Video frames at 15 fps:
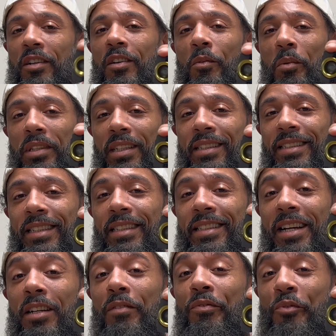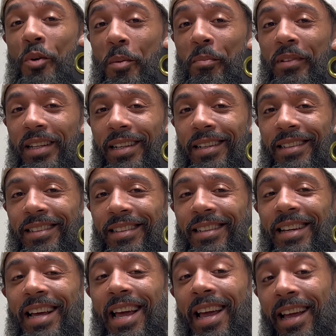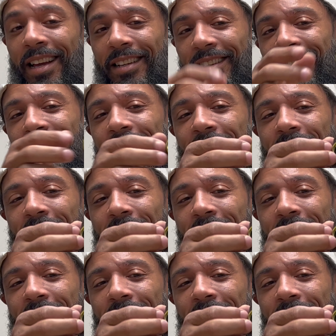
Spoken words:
with the G10 front plate and